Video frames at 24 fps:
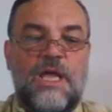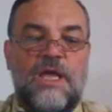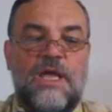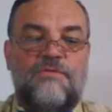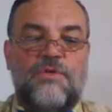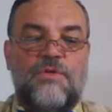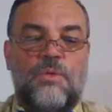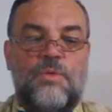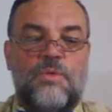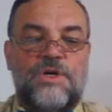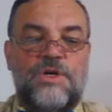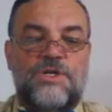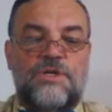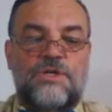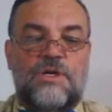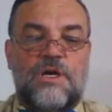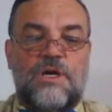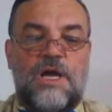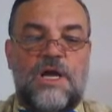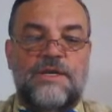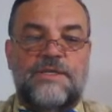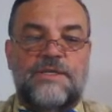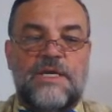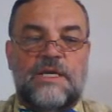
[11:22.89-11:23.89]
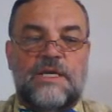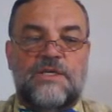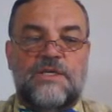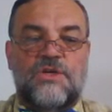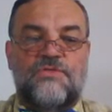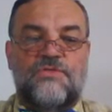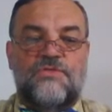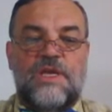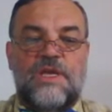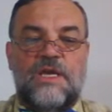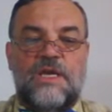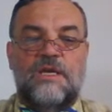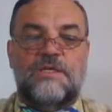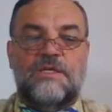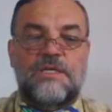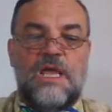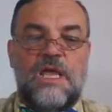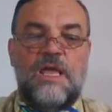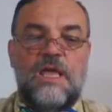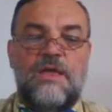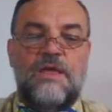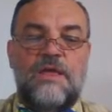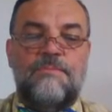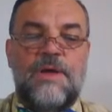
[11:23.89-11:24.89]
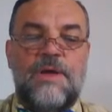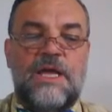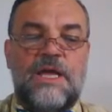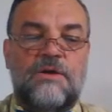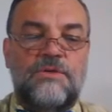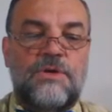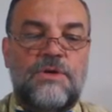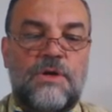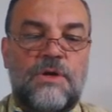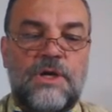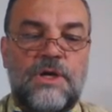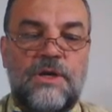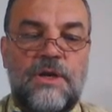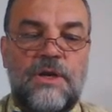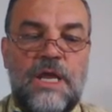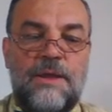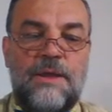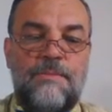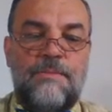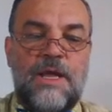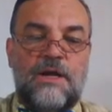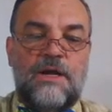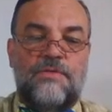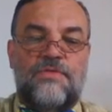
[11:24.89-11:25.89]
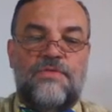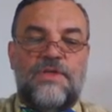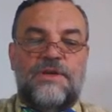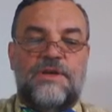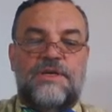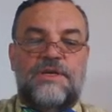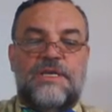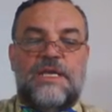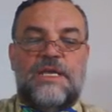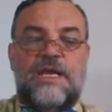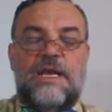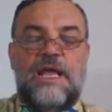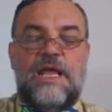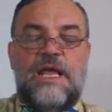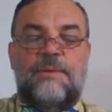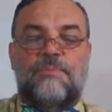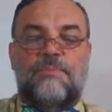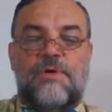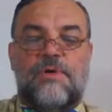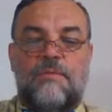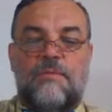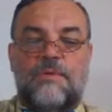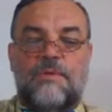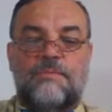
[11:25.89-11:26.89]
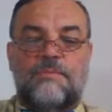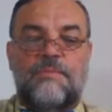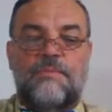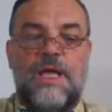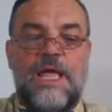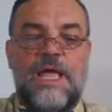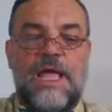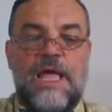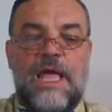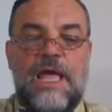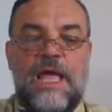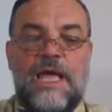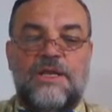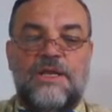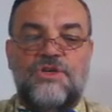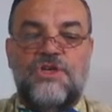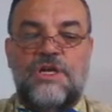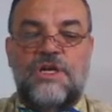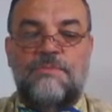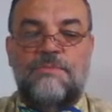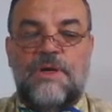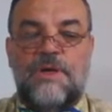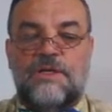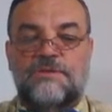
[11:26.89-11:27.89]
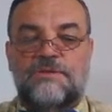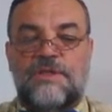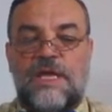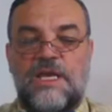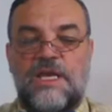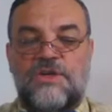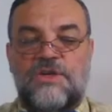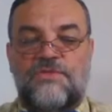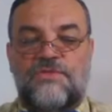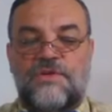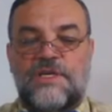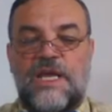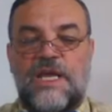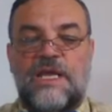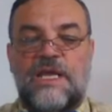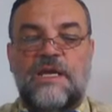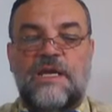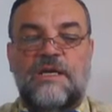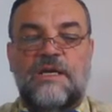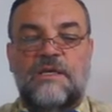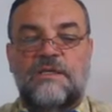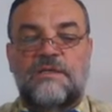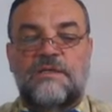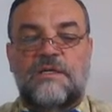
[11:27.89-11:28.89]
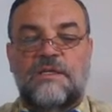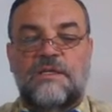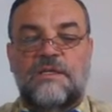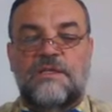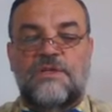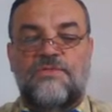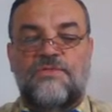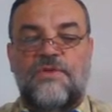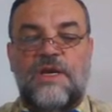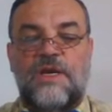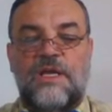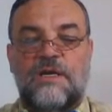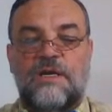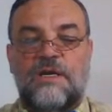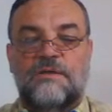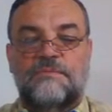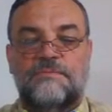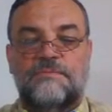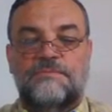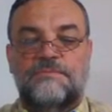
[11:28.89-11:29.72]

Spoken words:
If you wish to contact us via email, you can email thednaproblem@gmail.com. Thanks for taking a look at this video.